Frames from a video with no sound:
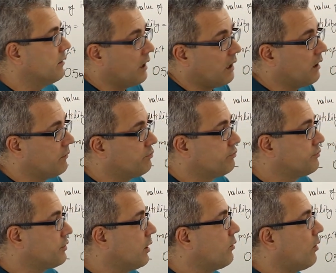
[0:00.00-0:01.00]

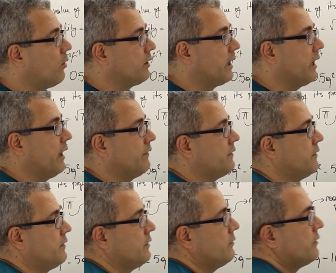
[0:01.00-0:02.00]
so all I have to
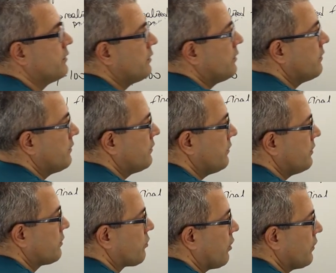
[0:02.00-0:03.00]
do, do
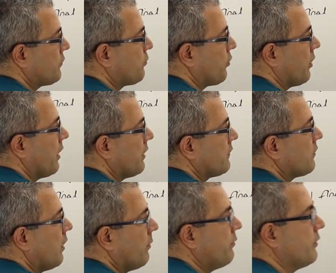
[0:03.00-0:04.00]
the cross product,
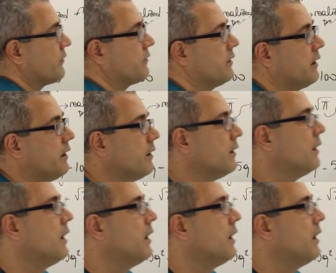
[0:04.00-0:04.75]
obviously,